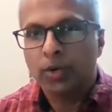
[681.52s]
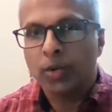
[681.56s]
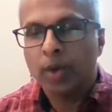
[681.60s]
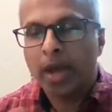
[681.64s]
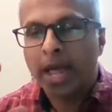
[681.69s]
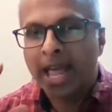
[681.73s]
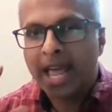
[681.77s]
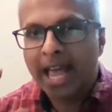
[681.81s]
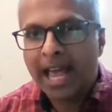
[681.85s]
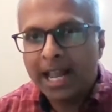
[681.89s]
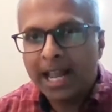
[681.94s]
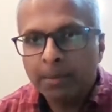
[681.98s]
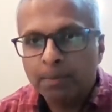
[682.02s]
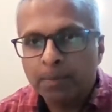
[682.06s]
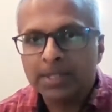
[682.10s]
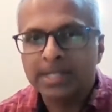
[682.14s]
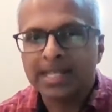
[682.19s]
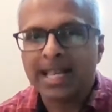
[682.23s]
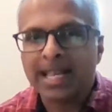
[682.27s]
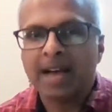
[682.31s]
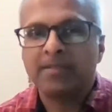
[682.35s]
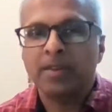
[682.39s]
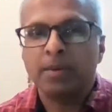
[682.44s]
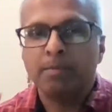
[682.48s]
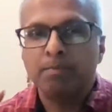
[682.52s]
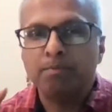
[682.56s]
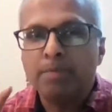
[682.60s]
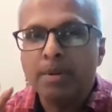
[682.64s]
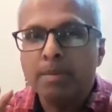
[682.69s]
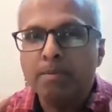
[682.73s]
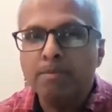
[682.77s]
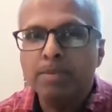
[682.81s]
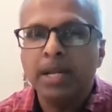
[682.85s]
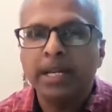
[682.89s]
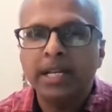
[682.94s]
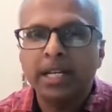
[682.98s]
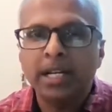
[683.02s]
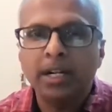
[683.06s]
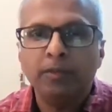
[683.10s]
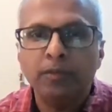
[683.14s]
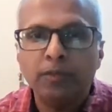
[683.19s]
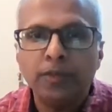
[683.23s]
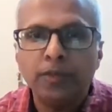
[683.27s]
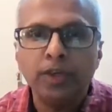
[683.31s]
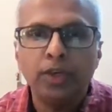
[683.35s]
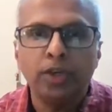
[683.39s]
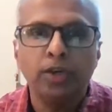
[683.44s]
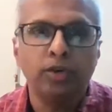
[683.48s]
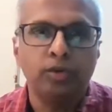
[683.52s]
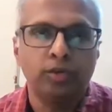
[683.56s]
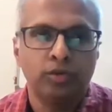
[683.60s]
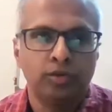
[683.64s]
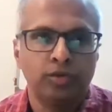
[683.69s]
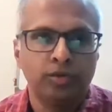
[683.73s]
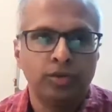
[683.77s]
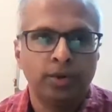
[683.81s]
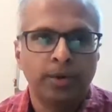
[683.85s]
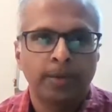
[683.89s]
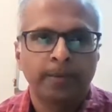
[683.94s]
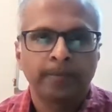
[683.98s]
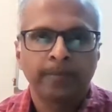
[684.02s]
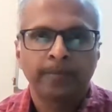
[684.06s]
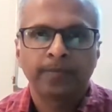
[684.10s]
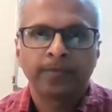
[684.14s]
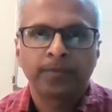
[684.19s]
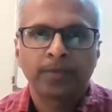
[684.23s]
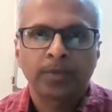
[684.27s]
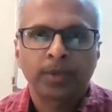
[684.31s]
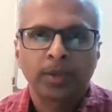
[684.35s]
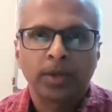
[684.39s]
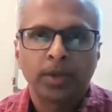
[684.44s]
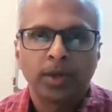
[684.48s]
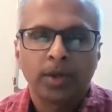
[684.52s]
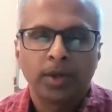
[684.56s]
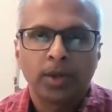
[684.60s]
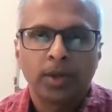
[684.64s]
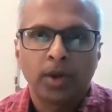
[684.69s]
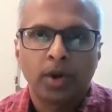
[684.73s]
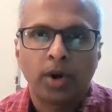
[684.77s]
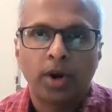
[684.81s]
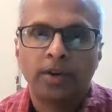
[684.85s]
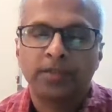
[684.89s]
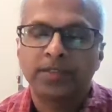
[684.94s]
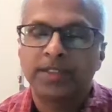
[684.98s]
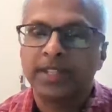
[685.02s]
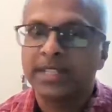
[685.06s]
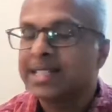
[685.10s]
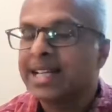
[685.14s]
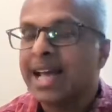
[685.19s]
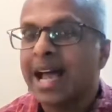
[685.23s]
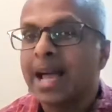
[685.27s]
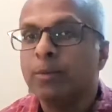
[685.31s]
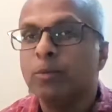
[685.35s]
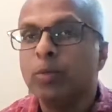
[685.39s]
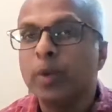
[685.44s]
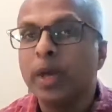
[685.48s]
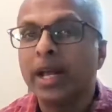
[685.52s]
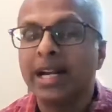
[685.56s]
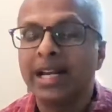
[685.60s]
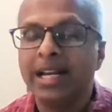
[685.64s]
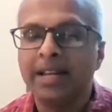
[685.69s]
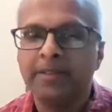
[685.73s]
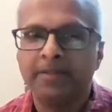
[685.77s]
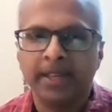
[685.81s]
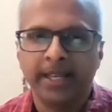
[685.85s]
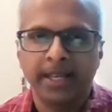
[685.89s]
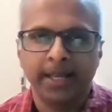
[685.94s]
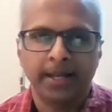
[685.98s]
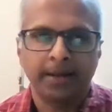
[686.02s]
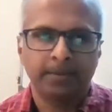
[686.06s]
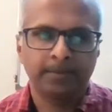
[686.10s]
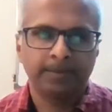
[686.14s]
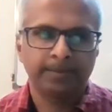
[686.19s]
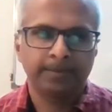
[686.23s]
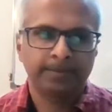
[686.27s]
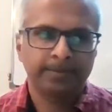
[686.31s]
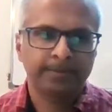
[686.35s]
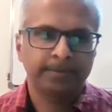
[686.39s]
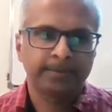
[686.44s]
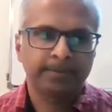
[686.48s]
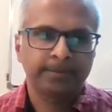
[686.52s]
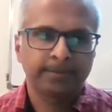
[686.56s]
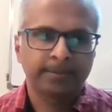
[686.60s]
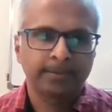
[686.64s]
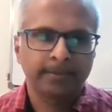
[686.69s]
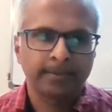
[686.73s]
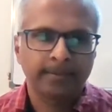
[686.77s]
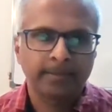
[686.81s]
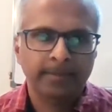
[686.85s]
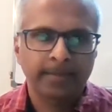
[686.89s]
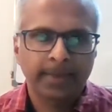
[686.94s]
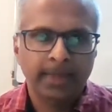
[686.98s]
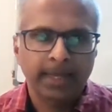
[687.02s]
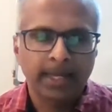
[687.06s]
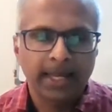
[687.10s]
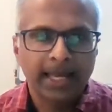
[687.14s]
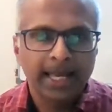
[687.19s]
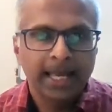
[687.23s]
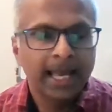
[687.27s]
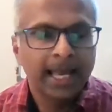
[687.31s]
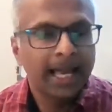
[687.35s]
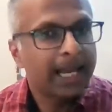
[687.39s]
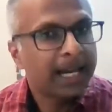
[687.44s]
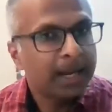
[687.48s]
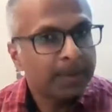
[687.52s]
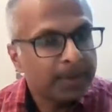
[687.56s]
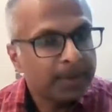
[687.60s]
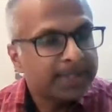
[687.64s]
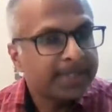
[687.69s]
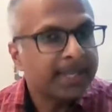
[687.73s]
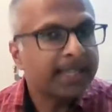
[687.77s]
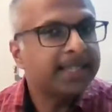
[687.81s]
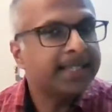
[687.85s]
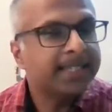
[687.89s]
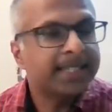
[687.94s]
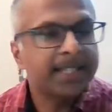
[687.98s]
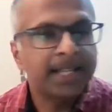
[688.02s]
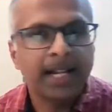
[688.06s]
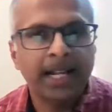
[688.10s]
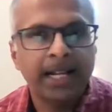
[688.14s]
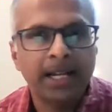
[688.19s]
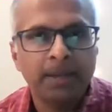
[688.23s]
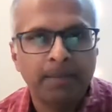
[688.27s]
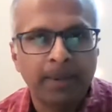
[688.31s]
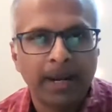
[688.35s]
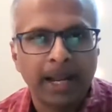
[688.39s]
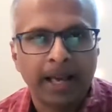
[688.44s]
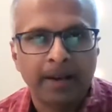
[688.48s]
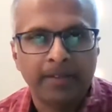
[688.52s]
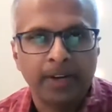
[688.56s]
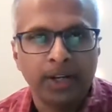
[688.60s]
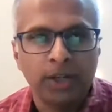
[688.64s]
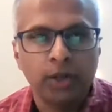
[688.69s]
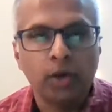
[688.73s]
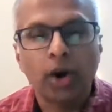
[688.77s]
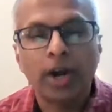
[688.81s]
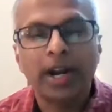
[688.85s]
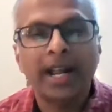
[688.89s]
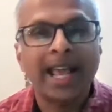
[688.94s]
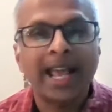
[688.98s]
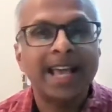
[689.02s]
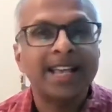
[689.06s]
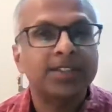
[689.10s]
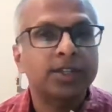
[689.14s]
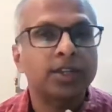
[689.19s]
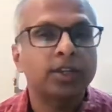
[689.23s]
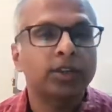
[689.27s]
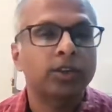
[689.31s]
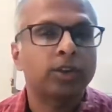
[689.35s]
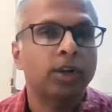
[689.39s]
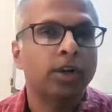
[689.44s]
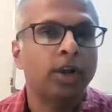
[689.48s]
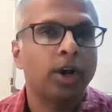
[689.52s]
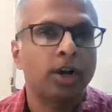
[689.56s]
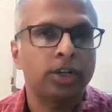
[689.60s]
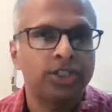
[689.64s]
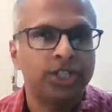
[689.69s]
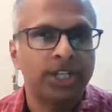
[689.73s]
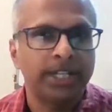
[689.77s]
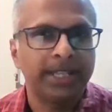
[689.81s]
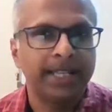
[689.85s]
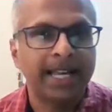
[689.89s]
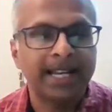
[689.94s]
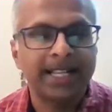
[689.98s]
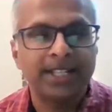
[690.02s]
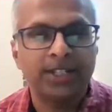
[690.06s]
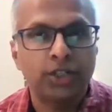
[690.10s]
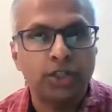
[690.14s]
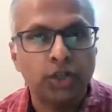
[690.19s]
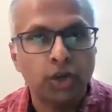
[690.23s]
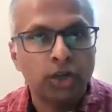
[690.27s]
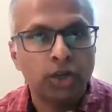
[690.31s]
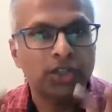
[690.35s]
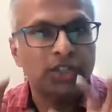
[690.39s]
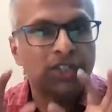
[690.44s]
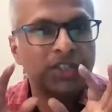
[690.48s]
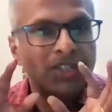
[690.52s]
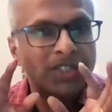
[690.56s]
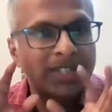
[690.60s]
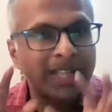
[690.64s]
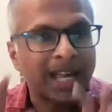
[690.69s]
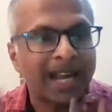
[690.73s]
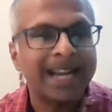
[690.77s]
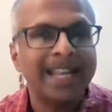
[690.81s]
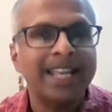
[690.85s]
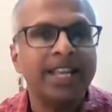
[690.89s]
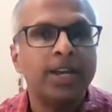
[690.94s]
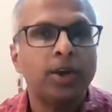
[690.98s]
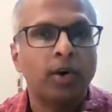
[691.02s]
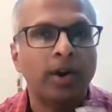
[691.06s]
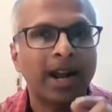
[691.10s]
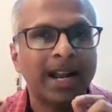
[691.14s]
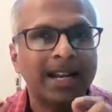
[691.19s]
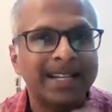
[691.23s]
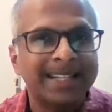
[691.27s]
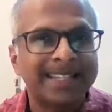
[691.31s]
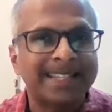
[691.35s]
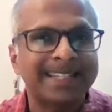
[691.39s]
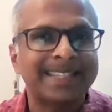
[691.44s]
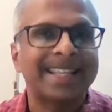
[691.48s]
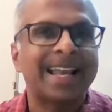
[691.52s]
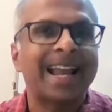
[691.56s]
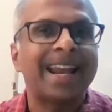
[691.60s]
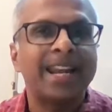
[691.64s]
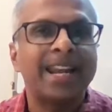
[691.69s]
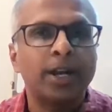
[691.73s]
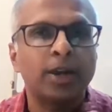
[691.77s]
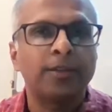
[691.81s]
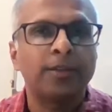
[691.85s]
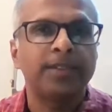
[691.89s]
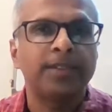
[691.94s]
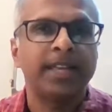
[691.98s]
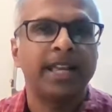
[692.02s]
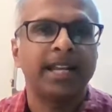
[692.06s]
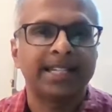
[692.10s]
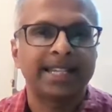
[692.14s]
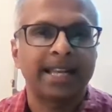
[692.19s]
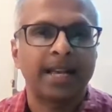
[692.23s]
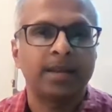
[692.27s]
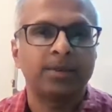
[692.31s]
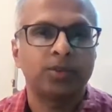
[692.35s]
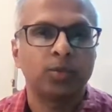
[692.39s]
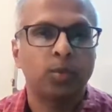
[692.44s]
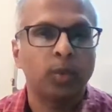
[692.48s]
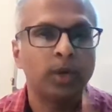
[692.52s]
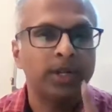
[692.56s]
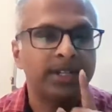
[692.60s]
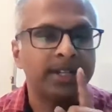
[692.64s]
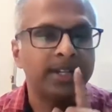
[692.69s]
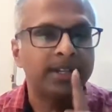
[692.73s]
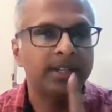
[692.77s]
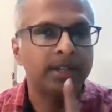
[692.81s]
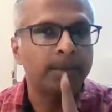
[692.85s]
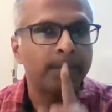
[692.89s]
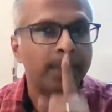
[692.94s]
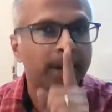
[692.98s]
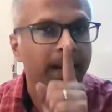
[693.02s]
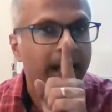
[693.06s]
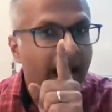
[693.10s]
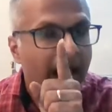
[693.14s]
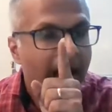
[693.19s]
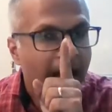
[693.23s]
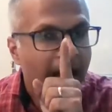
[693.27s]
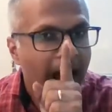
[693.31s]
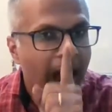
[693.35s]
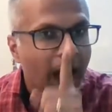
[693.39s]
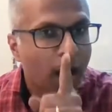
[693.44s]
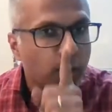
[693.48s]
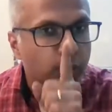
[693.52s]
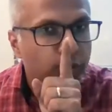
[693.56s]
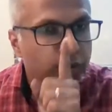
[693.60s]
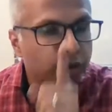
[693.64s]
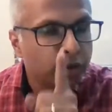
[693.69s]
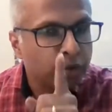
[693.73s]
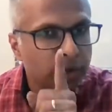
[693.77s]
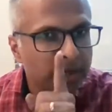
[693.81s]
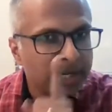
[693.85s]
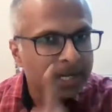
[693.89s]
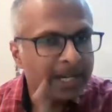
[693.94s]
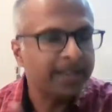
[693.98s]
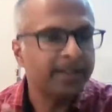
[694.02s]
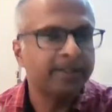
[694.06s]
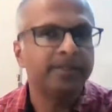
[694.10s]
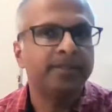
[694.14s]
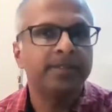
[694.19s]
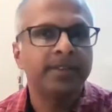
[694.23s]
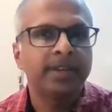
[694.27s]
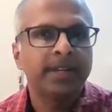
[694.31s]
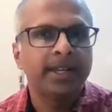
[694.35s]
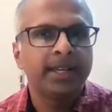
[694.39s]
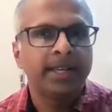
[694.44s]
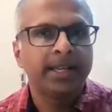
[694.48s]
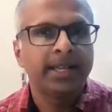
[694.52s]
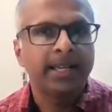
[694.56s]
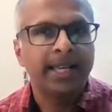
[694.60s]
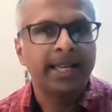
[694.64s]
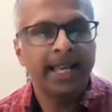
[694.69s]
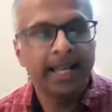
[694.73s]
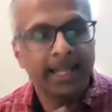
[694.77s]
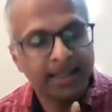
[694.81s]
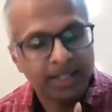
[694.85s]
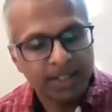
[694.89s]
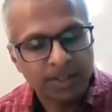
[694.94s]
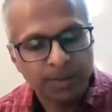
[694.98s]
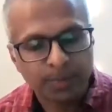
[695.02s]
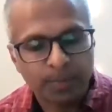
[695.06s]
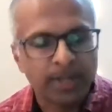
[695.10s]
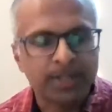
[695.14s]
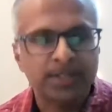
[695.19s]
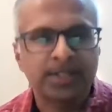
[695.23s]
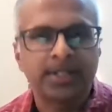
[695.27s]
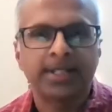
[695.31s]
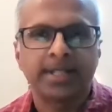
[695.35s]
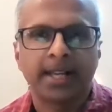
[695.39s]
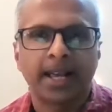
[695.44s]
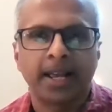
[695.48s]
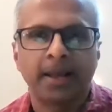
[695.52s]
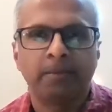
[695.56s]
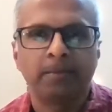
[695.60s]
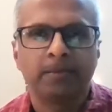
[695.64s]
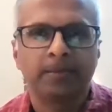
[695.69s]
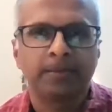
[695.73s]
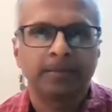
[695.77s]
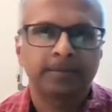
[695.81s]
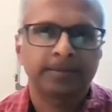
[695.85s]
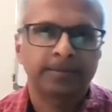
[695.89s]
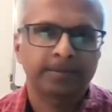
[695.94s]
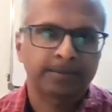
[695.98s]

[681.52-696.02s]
to help us have a biblical view of the time we are living in. Let me say this clearly, beloved. Your eschatology, that is your study or understanding of the end times, will determine how you live in this present time.